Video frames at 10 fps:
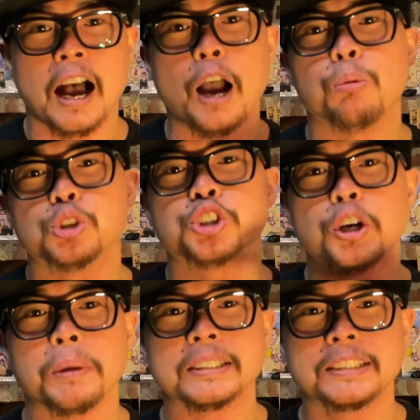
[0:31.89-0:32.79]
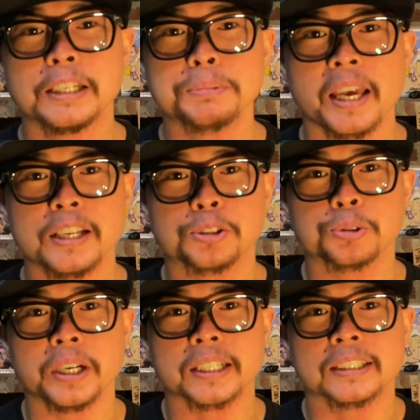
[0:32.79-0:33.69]
I will share my tips and
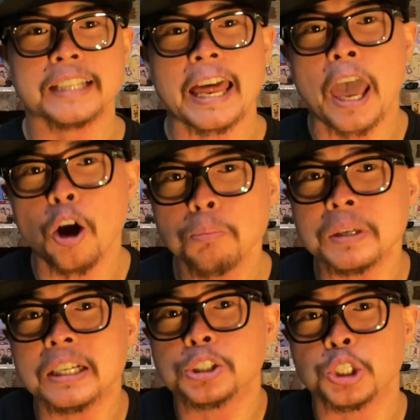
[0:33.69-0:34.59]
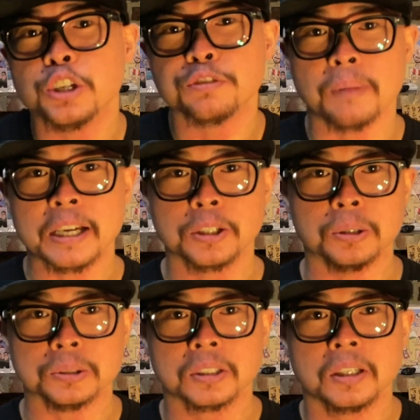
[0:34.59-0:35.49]
tricks that help me achieve my
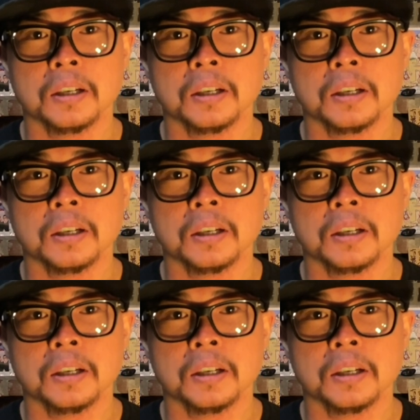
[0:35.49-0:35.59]
goals.